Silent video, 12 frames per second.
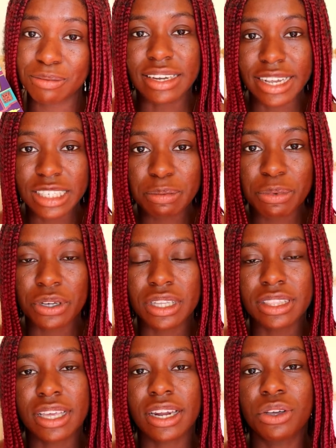The next
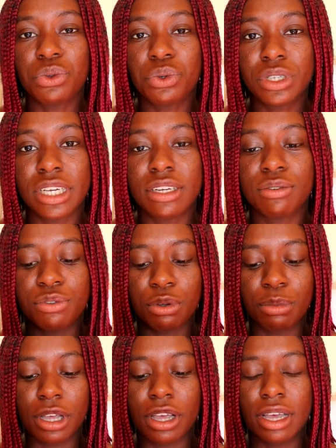book that I hauled in
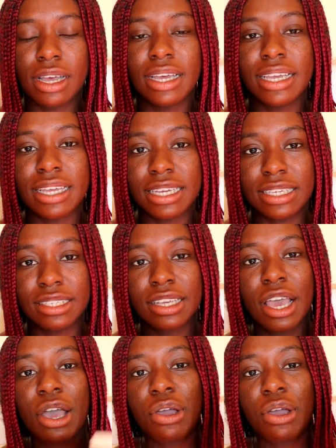from her is